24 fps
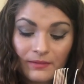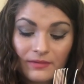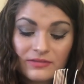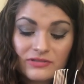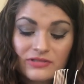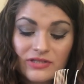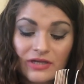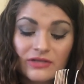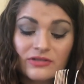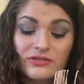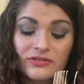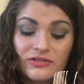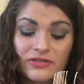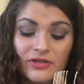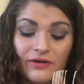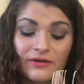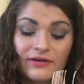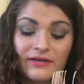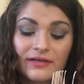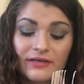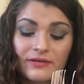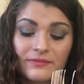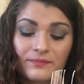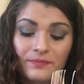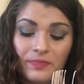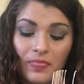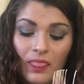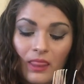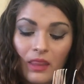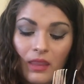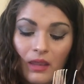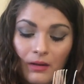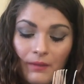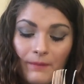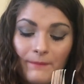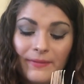
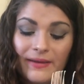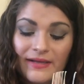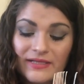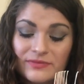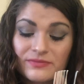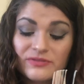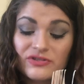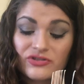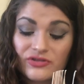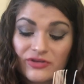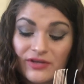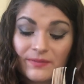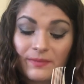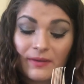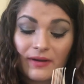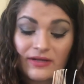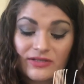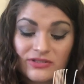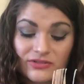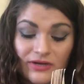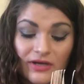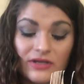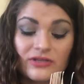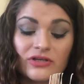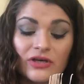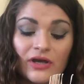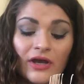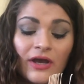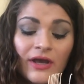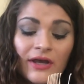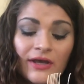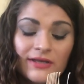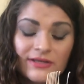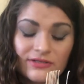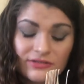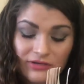Peter was retrieved by a stretcher,
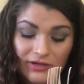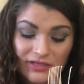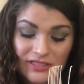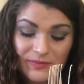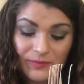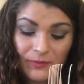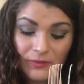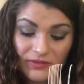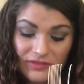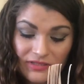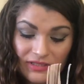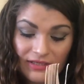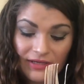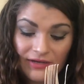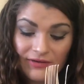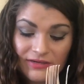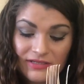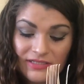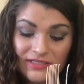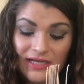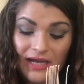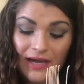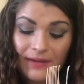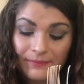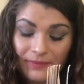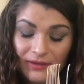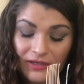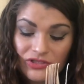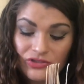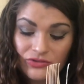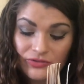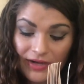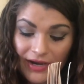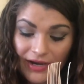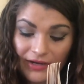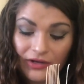transported to the nearest town by
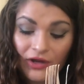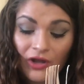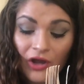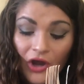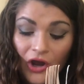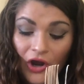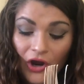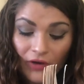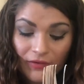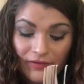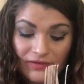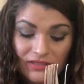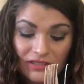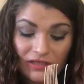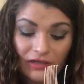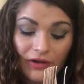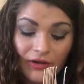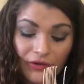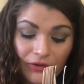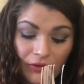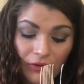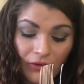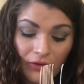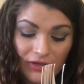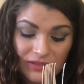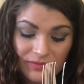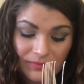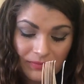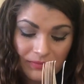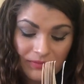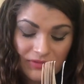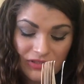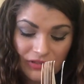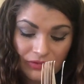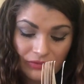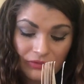train, hurried to the local
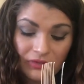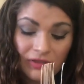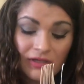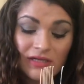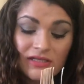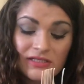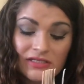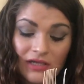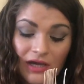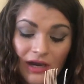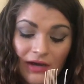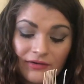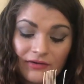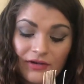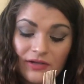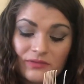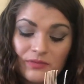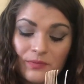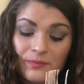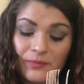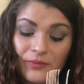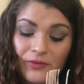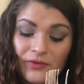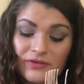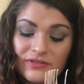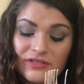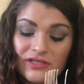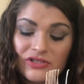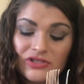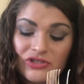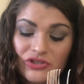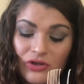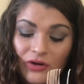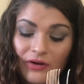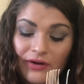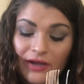hospital, diagnosed with
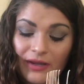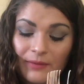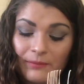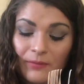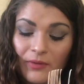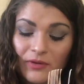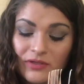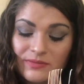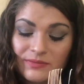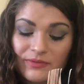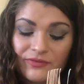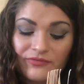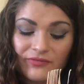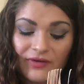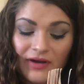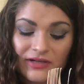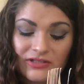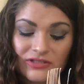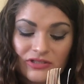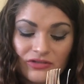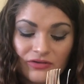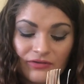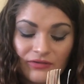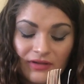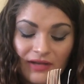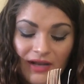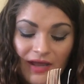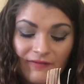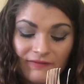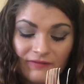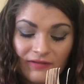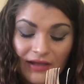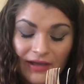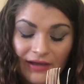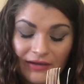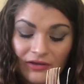bruises, shock, and multiple fractures of the
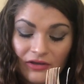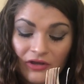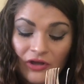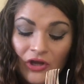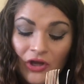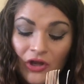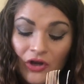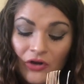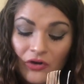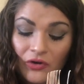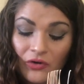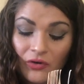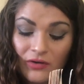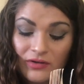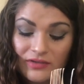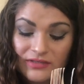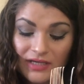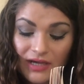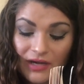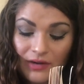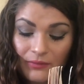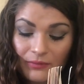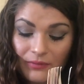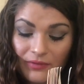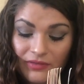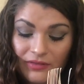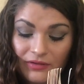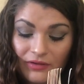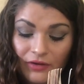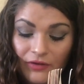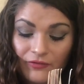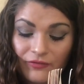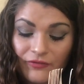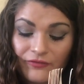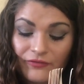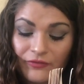left leg, knocked out with
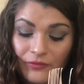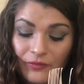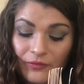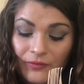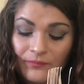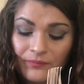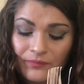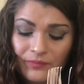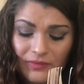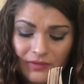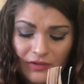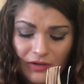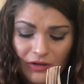chloroform,